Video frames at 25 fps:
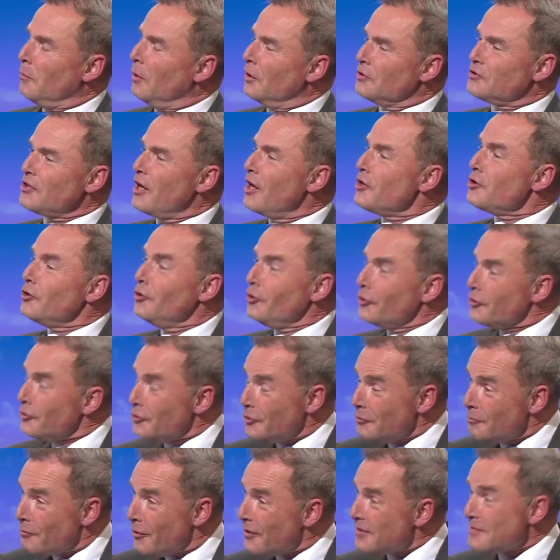But no? You
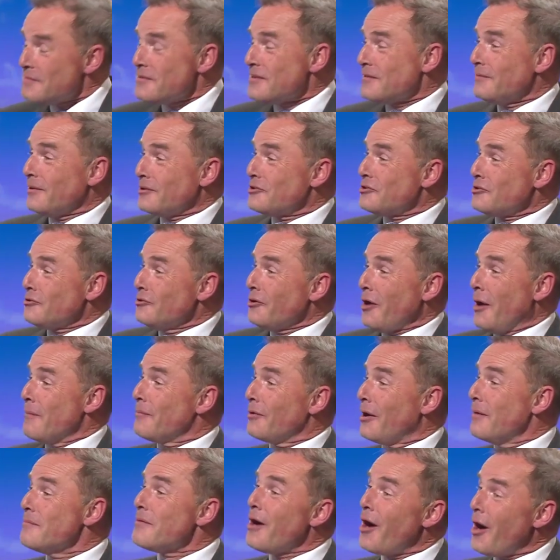can press me as much as you like,
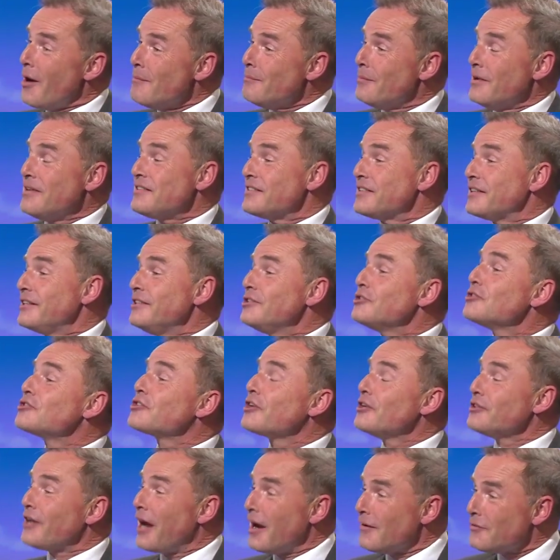but I'm basically just
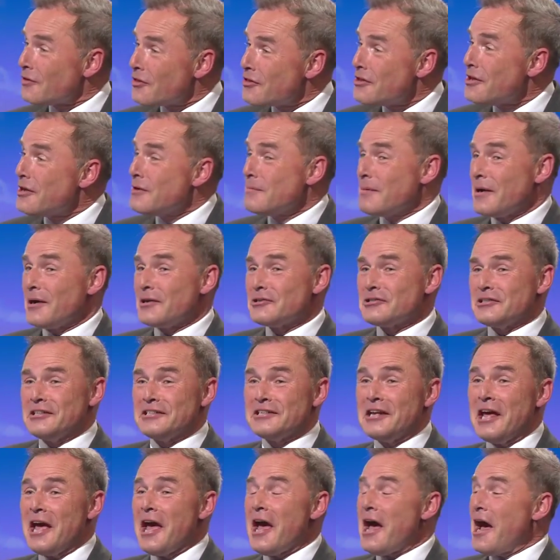going to have a think about
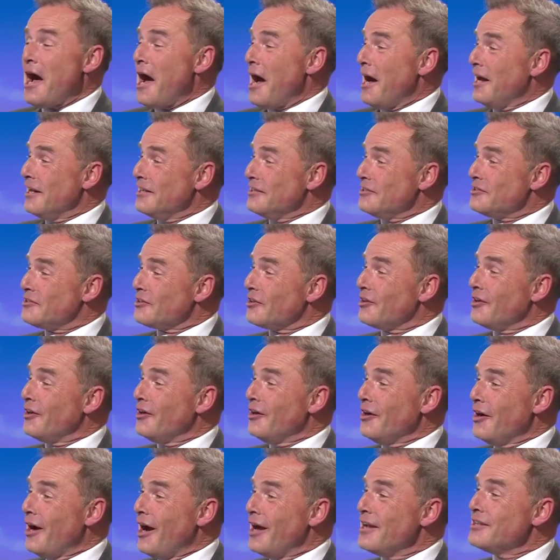it and
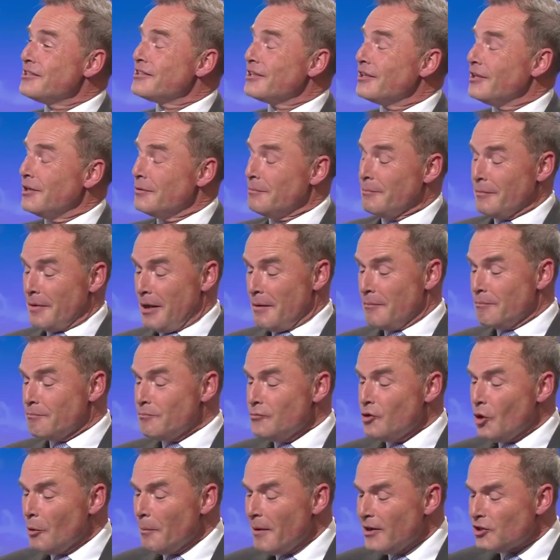
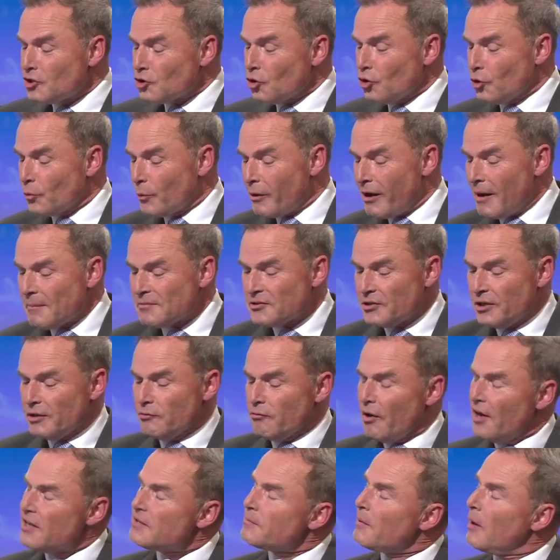make sure that we're absolutely
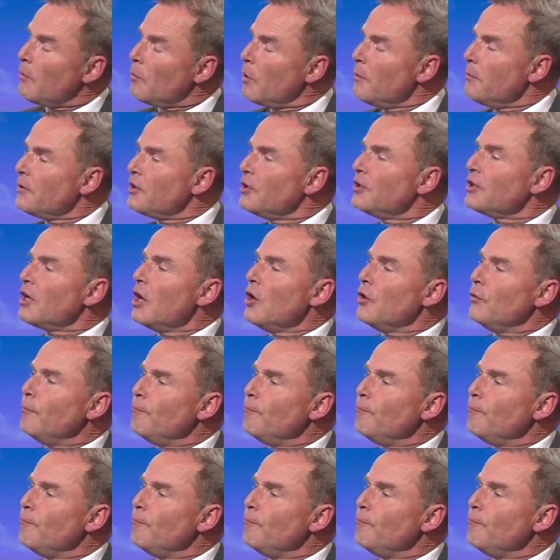right about where we're going to go.